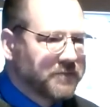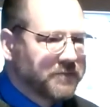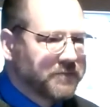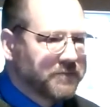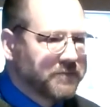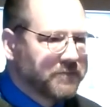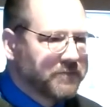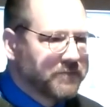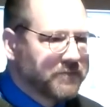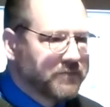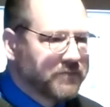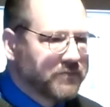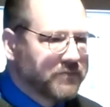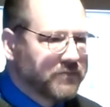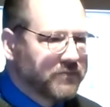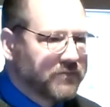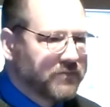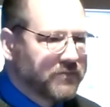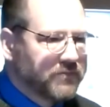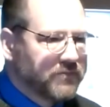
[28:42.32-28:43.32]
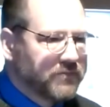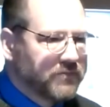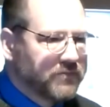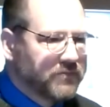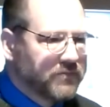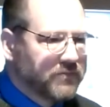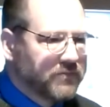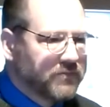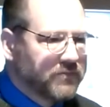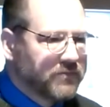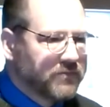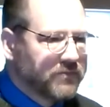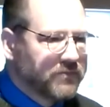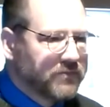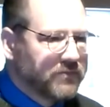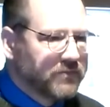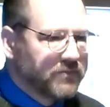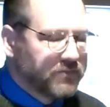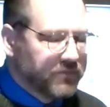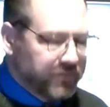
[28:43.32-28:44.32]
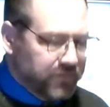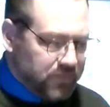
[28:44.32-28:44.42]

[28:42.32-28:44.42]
[no speech]